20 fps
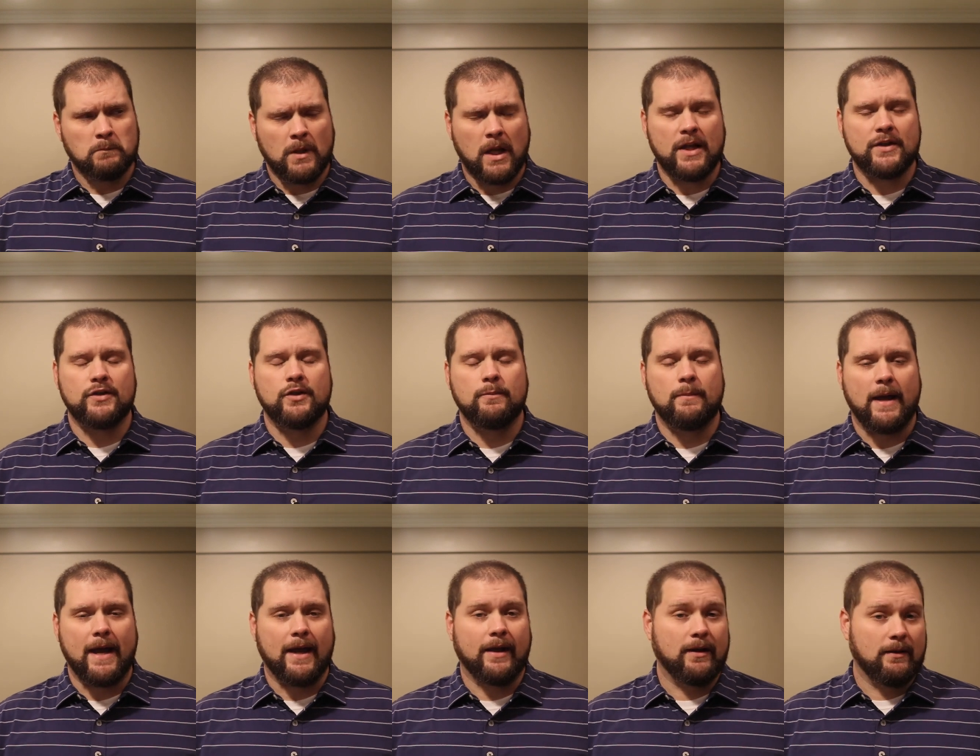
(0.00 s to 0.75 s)
Not too
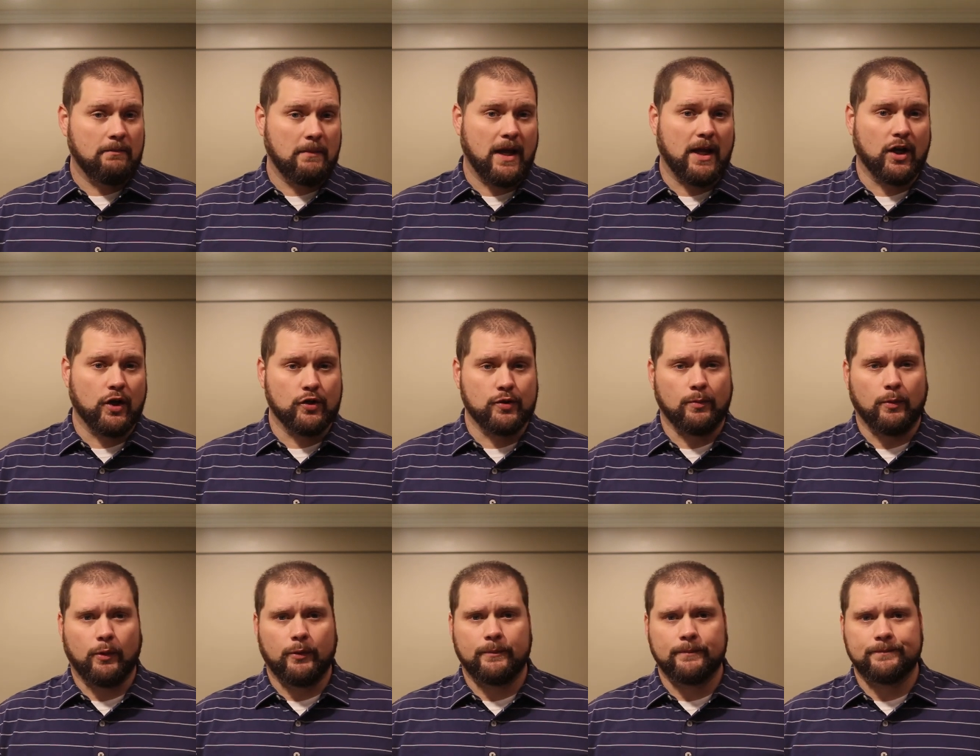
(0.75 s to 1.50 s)
bad and
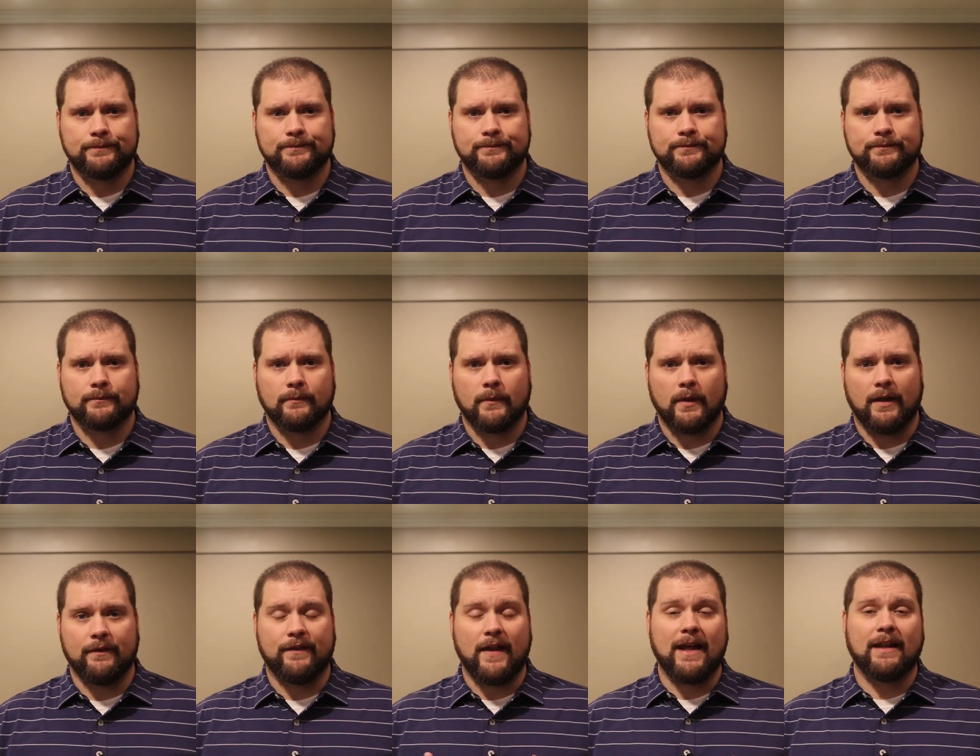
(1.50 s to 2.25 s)
manageable.
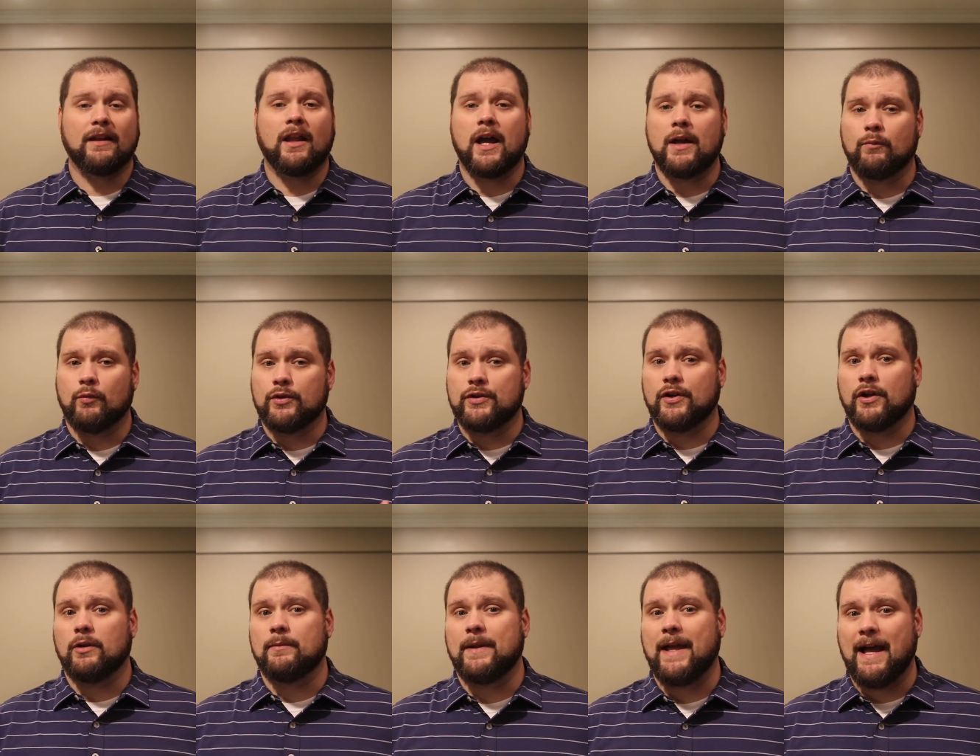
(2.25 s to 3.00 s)
If that line were
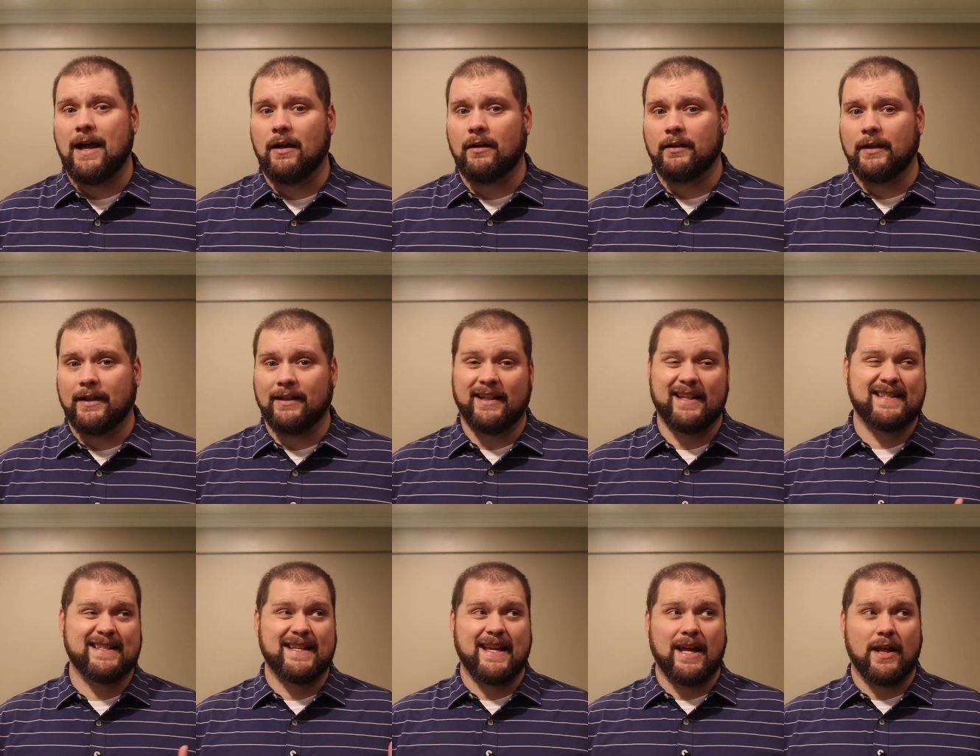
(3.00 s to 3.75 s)
termed out at,
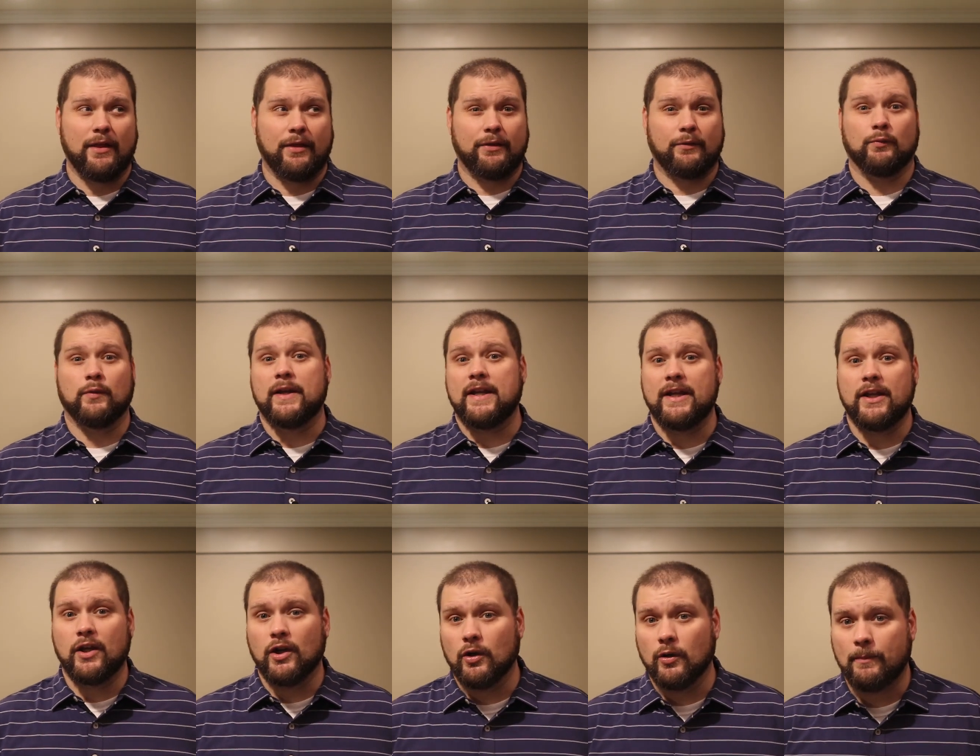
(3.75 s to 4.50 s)
let's say, a
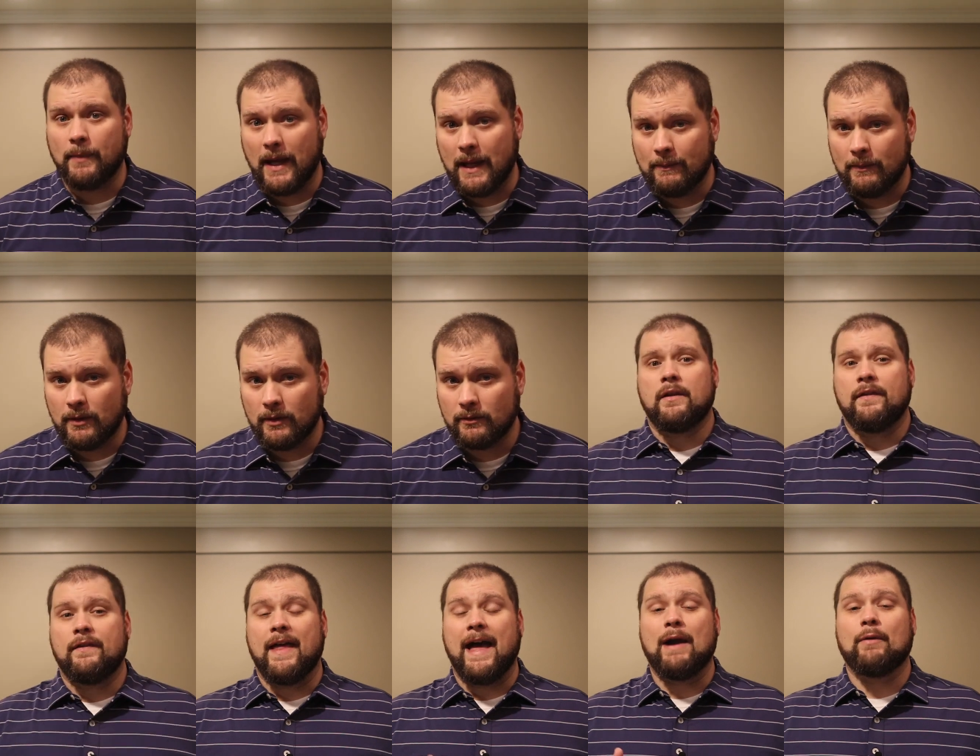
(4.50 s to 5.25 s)
three-year payment,
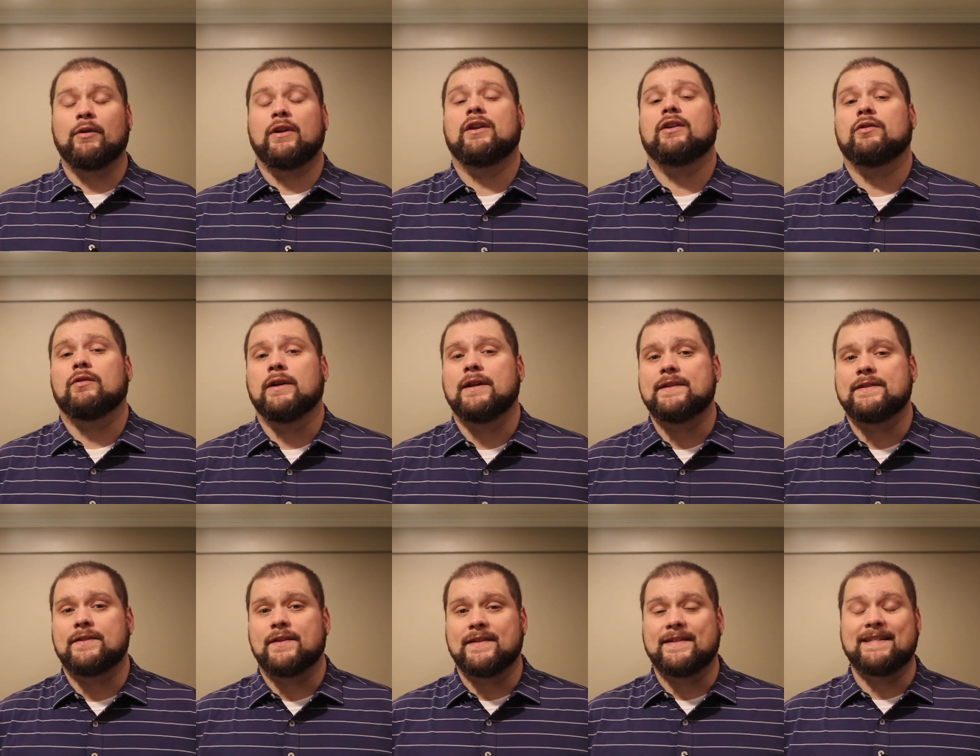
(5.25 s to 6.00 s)
that would
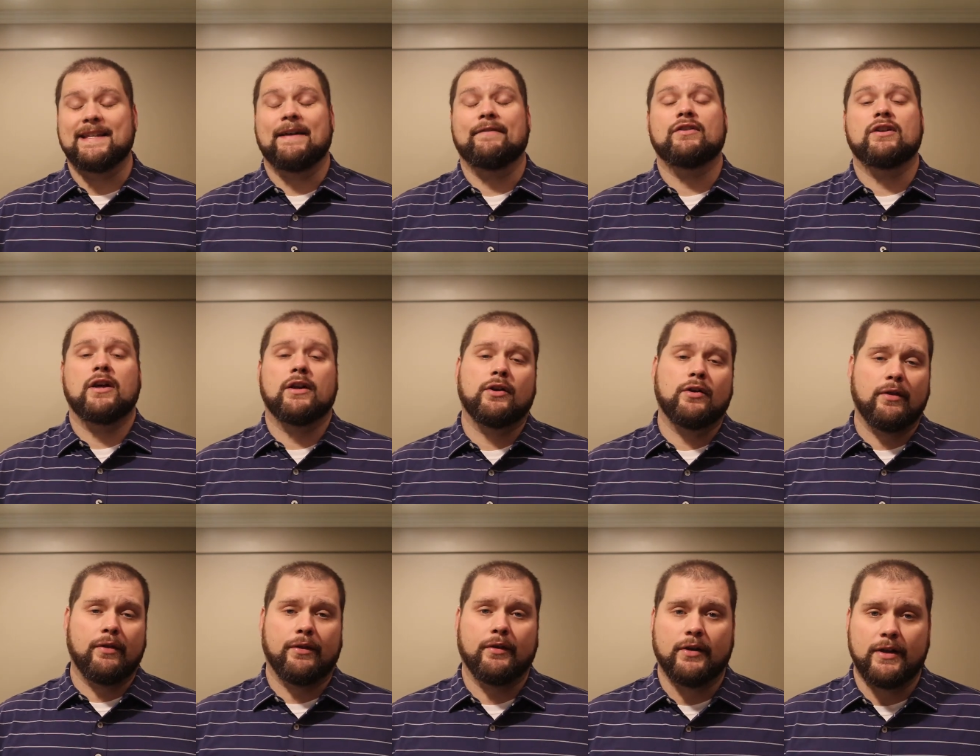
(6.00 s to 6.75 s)
increase to seven
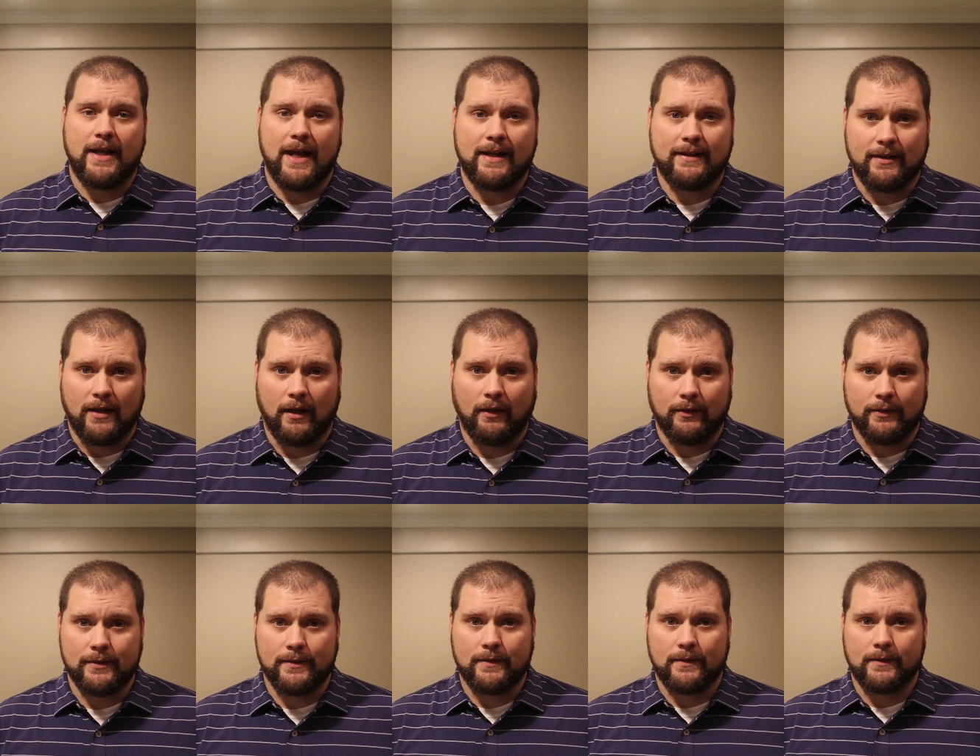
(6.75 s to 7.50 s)
hundred thirty-eight
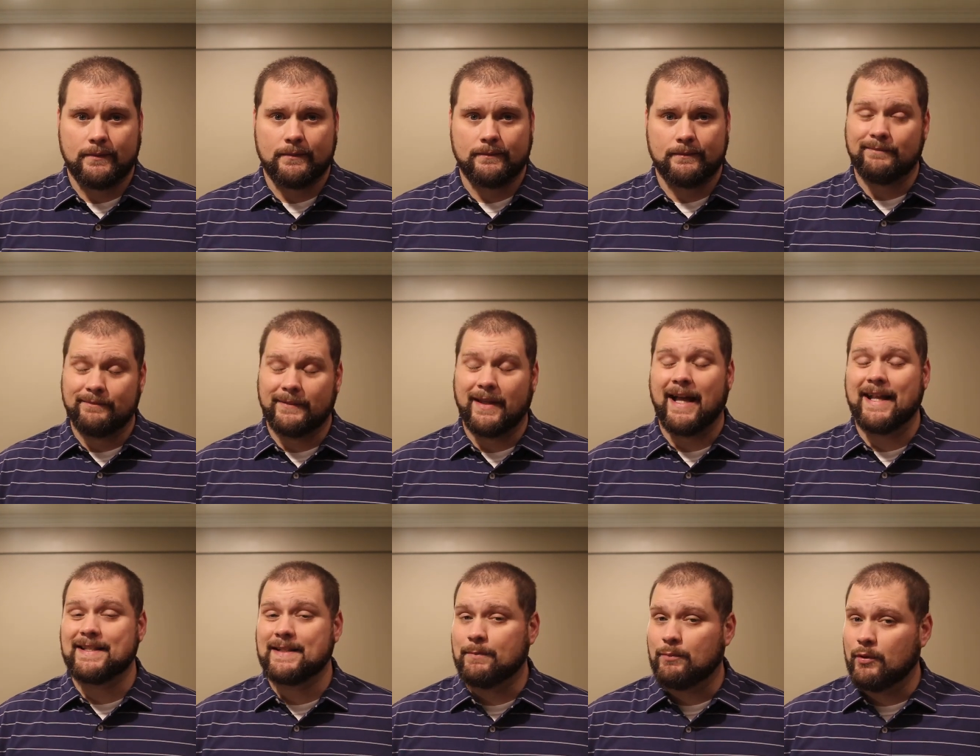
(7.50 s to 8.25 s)
dollars.
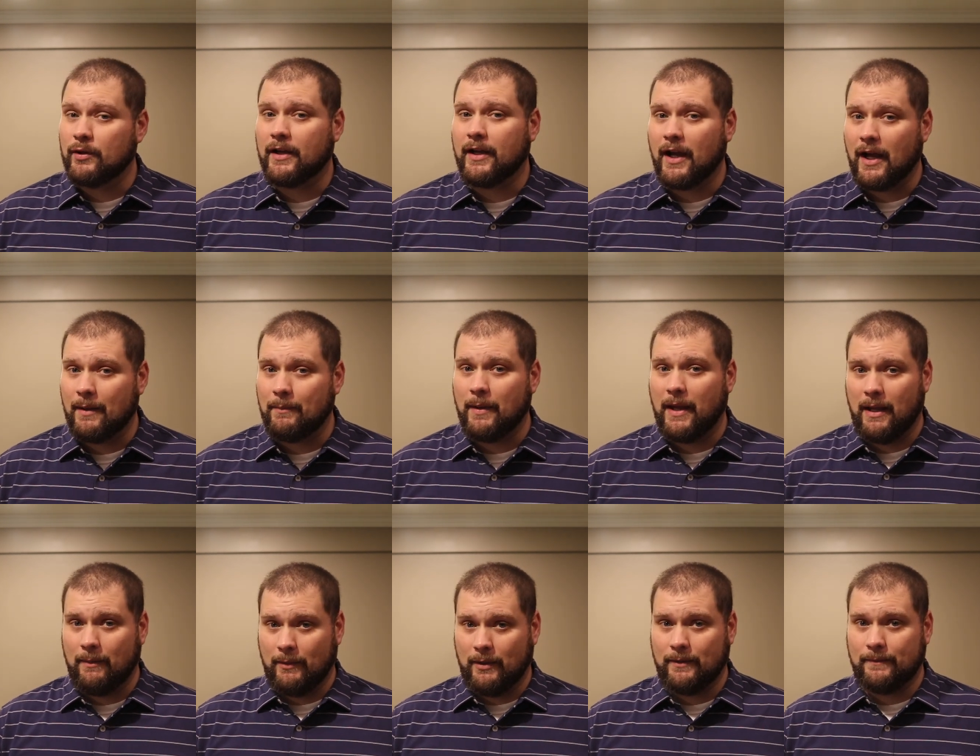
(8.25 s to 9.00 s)
That's a pretty high
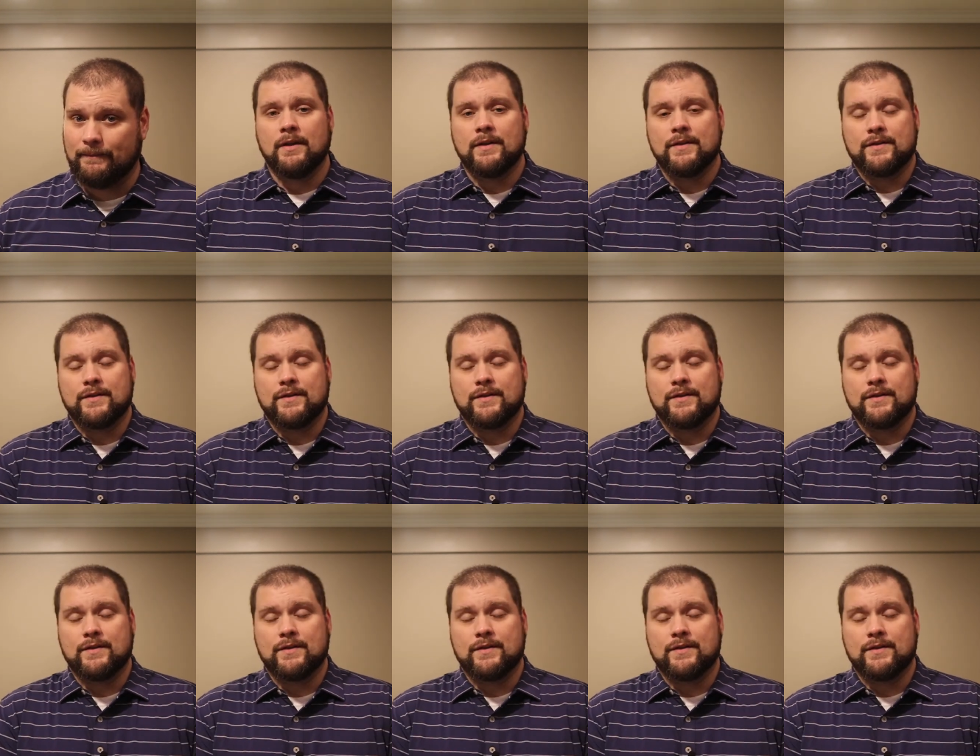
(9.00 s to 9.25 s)
payment.